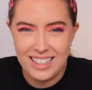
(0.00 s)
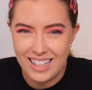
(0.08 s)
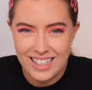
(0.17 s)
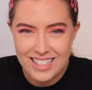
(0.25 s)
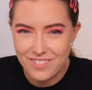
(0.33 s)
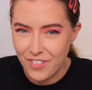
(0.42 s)

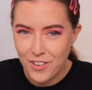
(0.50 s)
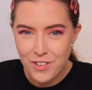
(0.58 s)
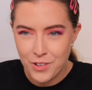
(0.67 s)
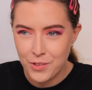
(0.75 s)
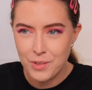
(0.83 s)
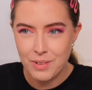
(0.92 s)
Like, phone
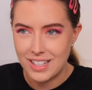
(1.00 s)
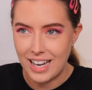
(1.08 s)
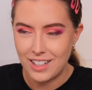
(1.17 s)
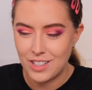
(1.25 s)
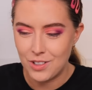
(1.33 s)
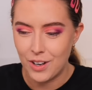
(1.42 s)
calls with
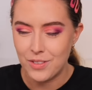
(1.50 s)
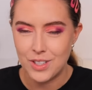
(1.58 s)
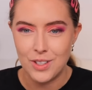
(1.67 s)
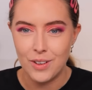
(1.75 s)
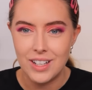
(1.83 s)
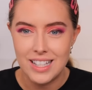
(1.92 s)
taxi drivers
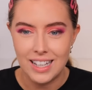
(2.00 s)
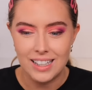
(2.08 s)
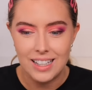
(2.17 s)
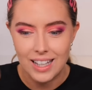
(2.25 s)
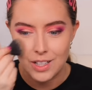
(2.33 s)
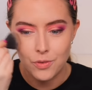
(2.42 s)
don't
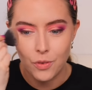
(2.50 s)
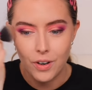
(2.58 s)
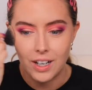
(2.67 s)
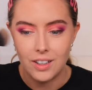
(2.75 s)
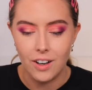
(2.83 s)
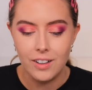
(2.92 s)
exactly last for
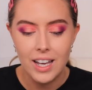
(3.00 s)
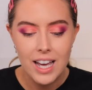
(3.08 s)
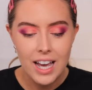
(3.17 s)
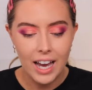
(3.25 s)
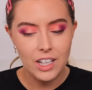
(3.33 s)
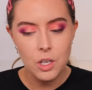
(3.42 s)
very long.
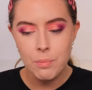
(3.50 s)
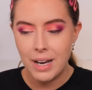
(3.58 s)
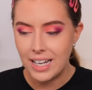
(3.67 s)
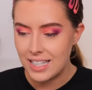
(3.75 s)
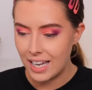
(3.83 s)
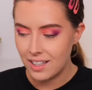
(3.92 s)
And you
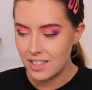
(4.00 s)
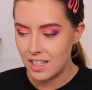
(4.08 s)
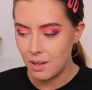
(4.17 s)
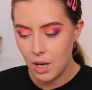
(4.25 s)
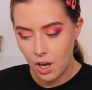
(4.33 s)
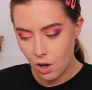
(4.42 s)
may text
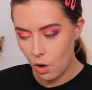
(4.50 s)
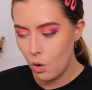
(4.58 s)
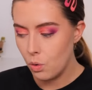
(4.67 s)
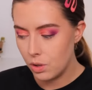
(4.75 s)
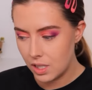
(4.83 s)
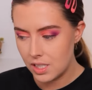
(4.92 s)
them,
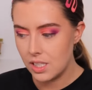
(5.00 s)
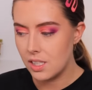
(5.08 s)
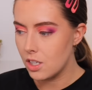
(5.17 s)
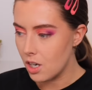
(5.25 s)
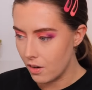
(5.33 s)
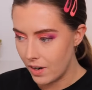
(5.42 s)
oh, this is
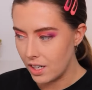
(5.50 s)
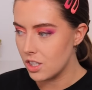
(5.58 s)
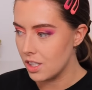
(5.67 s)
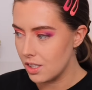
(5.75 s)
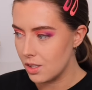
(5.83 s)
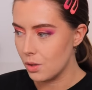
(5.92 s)
the
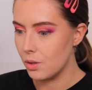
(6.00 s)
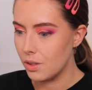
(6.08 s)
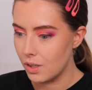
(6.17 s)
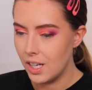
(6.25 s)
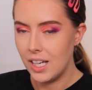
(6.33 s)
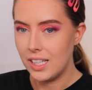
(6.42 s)
directions,
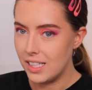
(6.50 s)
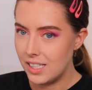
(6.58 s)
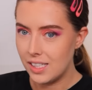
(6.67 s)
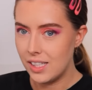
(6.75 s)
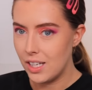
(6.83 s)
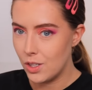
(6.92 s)
or this
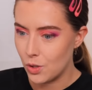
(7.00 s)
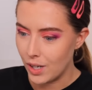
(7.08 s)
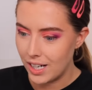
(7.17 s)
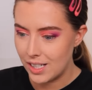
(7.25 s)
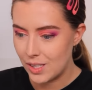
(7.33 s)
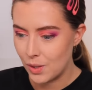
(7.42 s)
is the
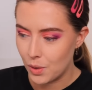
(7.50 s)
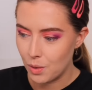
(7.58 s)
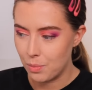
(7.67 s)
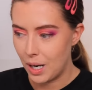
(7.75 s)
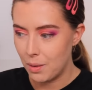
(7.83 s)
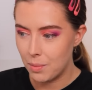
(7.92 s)
address, or
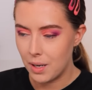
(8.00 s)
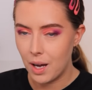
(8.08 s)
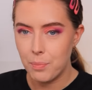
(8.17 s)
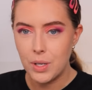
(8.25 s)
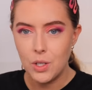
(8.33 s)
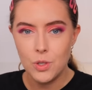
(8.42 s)
blah, blah,
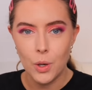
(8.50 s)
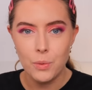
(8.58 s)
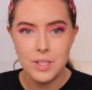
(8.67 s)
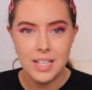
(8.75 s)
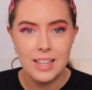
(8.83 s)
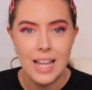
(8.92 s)
blah. But you
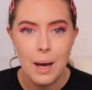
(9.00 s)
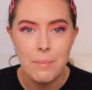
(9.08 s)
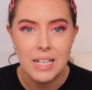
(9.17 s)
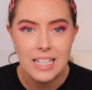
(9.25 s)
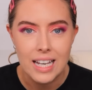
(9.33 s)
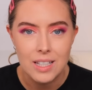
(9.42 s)
don't send that
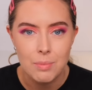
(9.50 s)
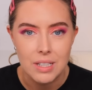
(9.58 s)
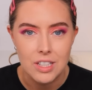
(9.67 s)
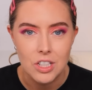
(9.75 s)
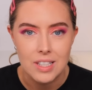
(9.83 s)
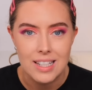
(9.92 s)
many text
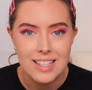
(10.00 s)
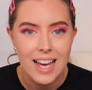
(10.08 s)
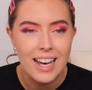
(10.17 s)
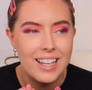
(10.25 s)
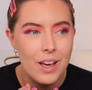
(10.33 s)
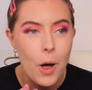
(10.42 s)
messages. It's
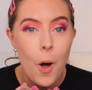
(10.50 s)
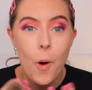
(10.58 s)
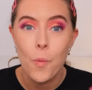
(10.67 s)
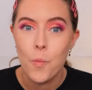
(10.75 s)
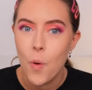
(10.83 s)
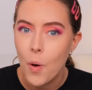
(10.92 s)
like,
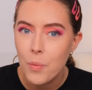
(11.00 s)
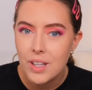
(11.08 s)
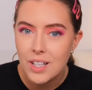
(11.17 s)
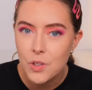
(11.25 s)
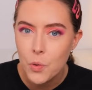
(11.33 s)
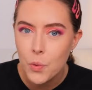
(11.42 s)
what were
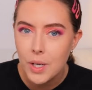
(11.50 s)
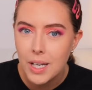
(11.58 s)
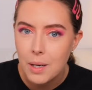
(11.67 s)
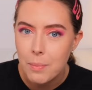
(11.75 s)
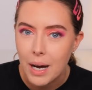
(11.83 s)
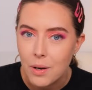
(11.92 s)
they
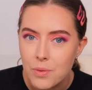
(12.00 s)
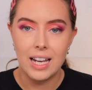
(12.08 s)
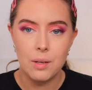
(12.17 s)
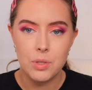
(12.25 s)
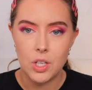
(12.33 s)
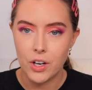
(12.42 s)
talking about?
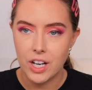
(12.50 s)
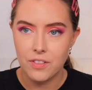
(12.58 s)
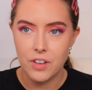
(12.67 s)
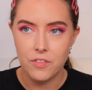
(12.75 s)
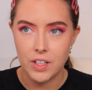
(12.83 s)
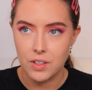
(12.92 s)
And I'm sorry
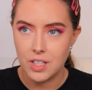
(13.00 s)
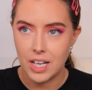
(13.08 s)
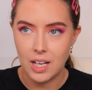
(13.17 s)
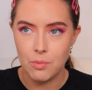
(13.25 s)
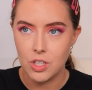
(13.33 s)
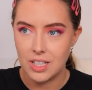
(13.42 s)
if it feels
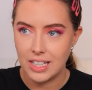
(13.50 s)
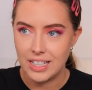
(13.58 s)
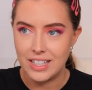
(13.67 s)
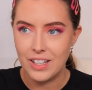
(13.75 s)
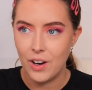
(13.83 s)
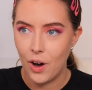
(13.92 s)
like I'm just
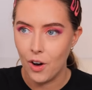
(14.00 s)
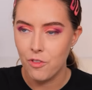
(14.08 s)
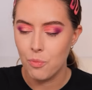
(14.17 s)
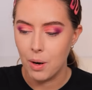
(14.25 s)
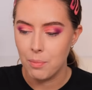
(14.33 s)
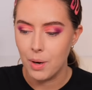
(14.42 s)
listing
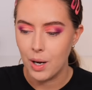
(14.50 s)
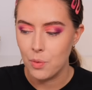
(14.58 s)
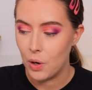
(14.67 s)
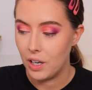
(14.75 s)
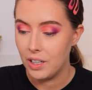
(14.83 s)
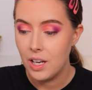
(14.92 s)
off one by
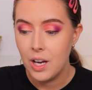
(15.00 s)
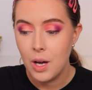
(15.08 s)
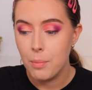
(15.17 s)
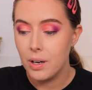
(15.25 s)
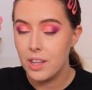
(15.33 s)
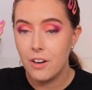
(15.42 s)
one,
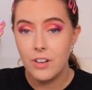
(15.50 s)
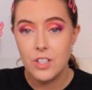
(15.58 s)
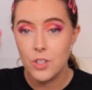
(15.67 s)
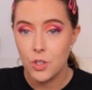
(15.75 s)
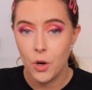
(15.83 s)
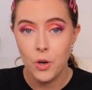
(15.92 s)
but there is
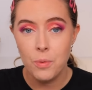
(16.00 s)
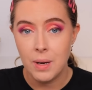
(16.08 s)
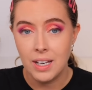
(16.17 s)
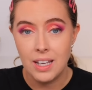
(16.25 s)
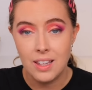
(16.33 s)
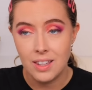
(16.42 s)
so
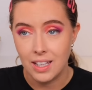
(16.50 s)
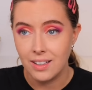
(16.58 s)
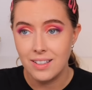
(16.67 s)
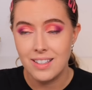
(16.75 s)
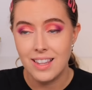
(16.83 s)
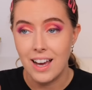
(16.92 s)
many
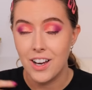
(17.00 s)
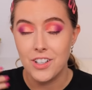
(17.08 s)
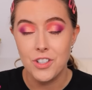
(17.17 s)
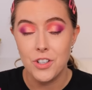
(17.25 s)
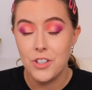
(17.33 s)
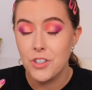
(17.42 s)
things that are
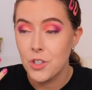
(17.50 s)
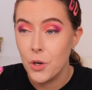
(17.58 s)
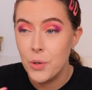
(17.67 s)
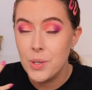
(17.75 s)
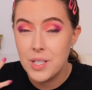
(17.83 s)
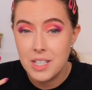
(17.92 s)
just
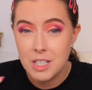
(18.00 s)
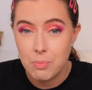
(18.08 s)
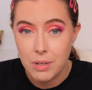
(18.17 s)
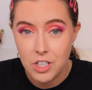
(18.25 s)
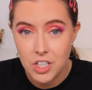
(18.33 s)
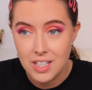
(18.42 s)
so
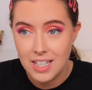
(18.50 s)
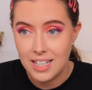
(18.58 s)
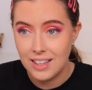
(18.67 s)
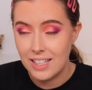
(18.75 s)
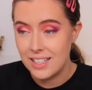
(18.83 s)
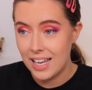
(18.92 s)
suspicious
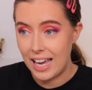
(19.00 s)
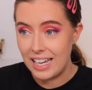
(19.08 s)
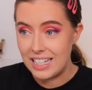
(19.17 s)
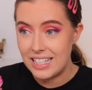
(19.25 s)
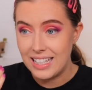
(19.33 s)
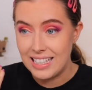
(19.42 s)
in this
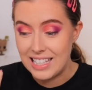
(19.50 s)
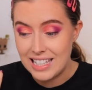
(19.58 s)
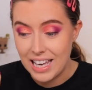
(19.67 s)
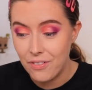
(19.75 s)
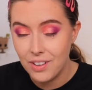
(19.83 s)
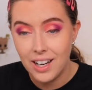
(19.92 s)
case and
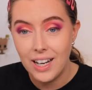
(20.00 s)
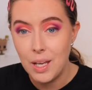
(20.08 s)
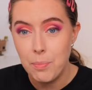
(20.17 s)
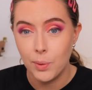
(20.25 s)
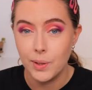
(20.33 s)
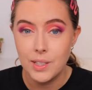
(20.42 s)
definitely
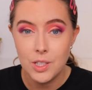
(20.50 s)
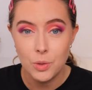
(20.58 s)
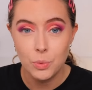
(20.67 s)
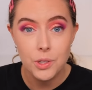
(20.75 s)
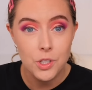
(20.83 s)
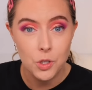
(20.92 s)
point
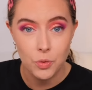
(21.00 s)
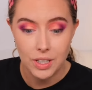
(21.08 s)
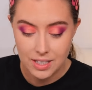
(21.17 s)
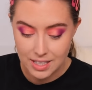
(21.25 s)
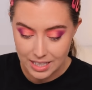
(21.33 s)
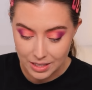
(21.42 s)
towards
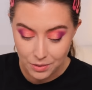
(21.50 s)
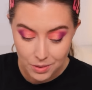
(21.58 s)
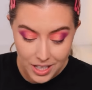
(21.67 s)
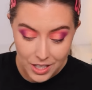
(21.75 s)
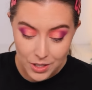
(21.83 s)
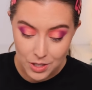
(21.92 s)
Shrien's guilt.
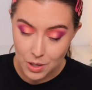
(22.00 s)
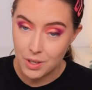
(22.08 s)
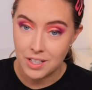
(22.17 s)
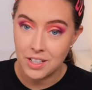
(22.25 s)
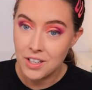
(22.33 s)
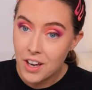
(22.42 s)
So
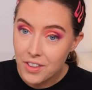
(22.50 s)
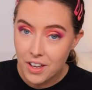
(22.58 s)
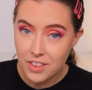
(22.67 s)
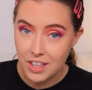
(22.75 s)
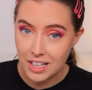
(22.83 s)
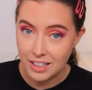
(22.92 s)

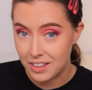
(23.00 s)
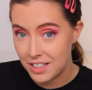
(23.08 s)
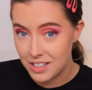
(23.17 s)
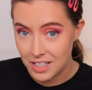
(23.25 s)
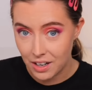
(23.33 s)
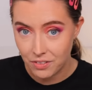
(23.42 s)
another thing
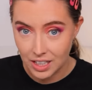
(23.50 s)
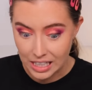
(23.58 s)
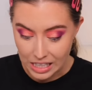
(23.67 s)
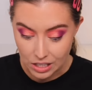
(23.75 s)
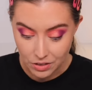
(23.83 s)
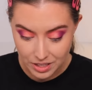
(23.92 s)
that
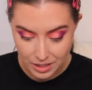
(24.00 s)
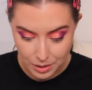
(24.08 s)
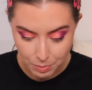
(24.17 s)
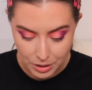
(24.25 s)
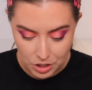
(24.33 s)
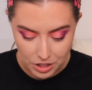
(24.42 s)
definitely looks
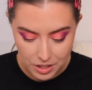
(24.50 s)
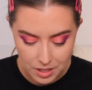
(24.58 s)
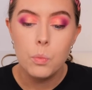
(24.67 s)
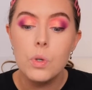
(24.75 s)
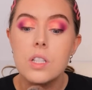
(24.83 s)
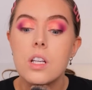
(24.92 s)

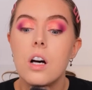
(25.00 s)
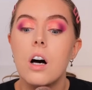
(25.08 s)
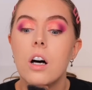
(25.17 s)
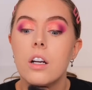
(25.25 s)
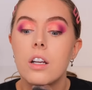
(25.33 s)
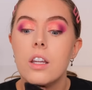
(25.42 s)
suspicious was
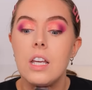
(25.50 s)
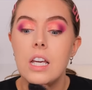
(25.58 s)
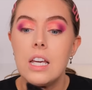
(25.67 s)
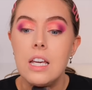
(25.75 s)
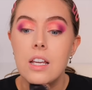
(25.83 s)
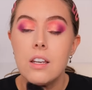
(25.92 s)
on
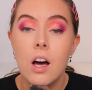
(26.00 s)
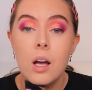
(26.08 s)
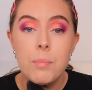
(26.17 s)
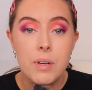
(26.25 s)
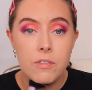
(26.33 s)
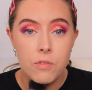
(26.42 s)
the
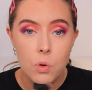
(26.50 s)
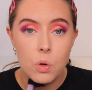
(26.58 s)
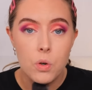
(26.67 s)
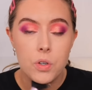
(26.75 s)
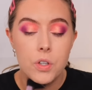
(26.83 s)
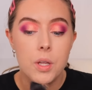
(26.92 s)
night
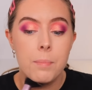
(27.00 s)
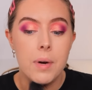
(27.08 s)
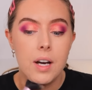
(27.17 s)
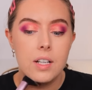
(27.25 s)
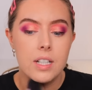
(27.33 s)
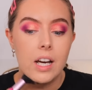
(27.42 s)
before the
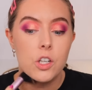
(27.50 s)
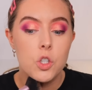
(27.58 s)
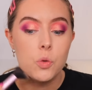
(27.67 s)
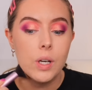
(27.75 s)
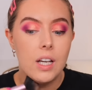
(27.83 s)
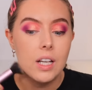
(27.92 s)
murder,
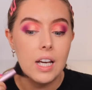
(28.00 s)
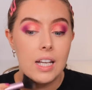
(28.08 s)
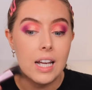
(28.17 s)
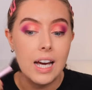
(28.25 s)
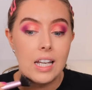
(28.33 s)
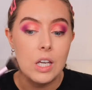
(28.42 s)
Shrien
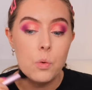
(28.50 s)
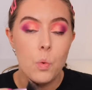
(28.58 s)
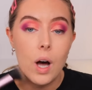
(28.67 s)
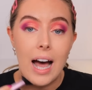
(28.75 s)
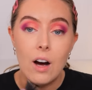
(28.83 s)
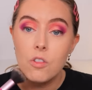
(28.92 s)
and Annie
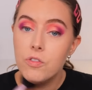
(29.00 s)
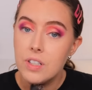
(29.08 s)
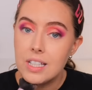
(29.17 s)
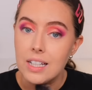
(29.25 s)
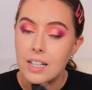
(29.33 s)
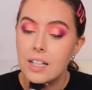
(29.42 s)
were out for
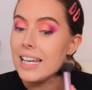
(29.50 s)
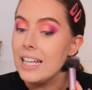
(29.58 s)
dinner.